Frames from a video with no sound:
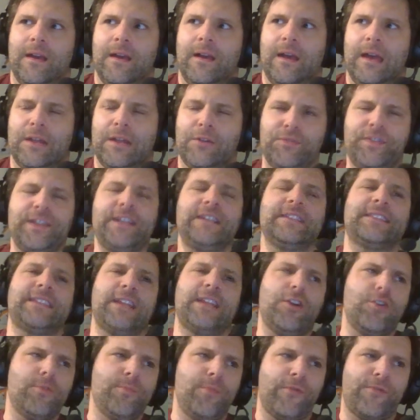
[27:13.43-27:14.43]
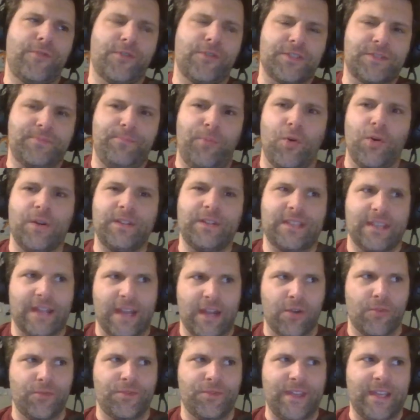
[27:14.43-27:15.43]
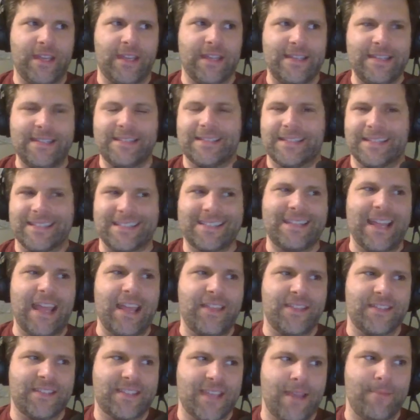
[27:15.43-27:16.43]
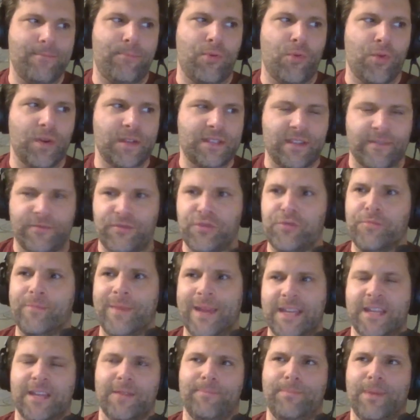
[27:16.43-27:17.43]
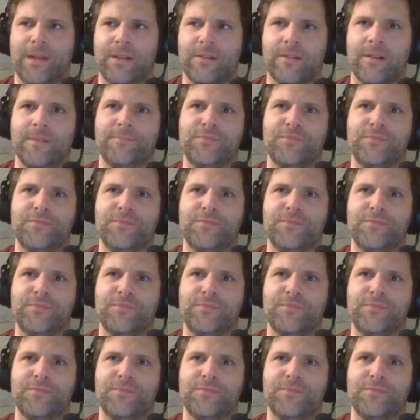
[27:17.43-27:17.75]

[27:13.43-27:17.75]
I don't think it's terrible for its points, and I don't think it needs to stay the same points if you make it better.